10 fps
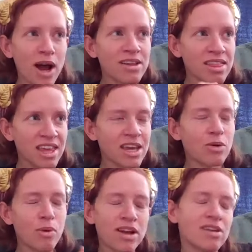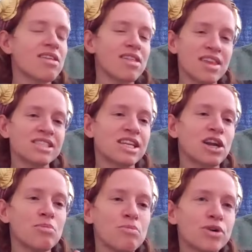Or do you want to think, what are
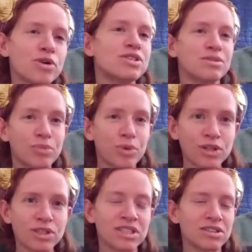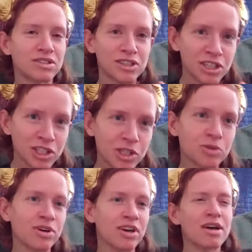the things that are most important
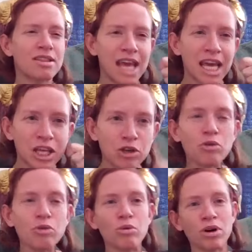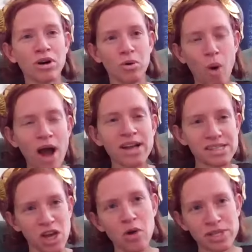to you, that you
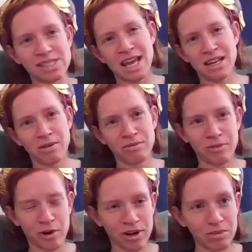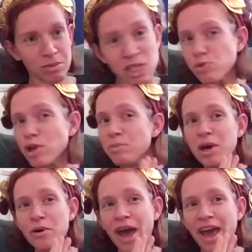want to go and stand up for?
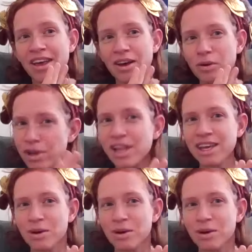Because we'll be okay.